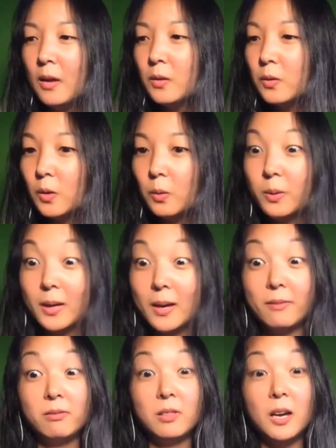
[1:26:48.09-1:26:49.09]
So we
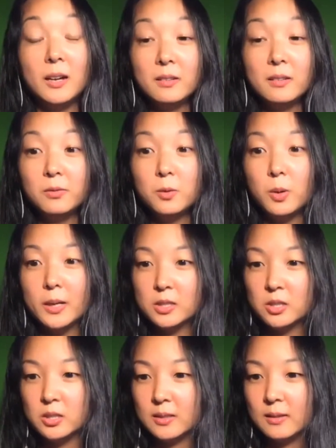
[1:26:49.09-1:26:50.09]
have lots of
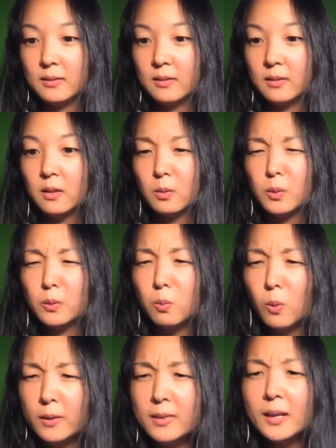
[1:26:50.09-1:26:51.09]
questions. There was
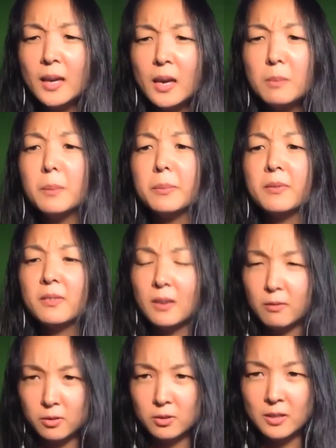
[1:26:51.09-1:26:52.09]
one that came up
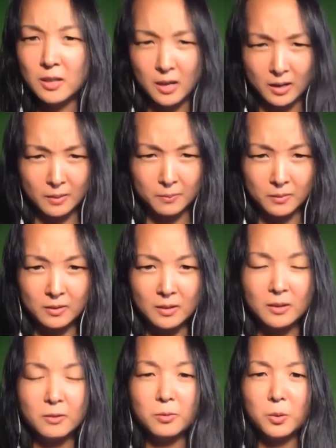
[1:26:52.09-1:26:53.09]
several times,
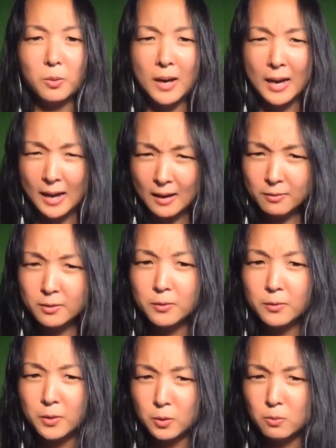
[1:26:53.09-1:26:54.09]
and if you have a
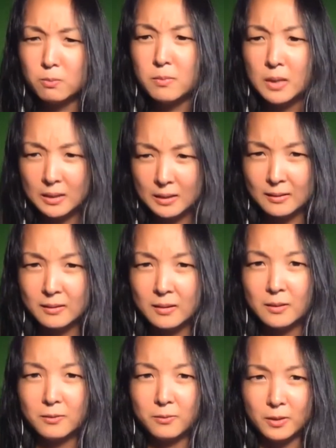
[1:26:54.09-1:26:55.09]
few minutes
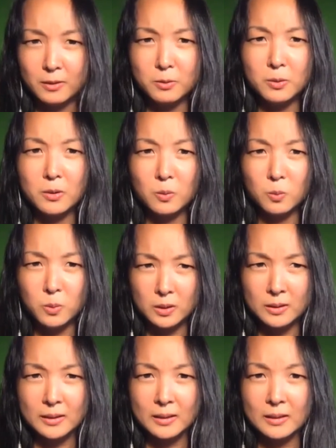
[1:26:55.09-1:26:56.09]
and if everyone is
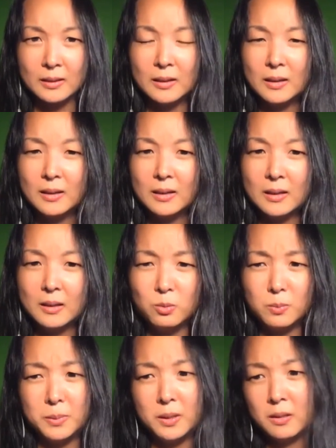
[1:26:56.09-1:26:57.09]
willing, it
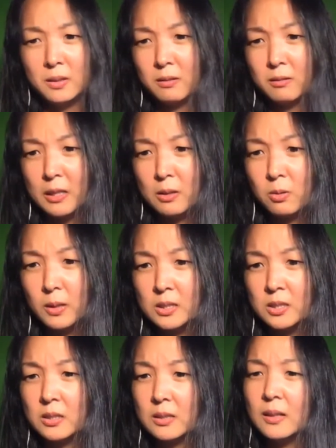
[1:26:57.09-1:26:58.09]
would be a great
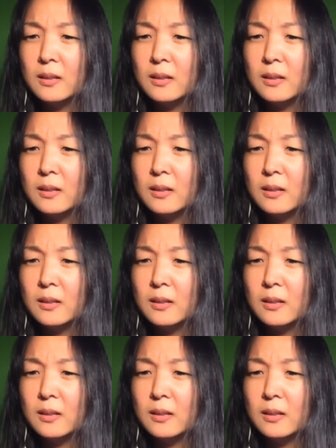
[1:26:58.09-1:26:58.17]
question.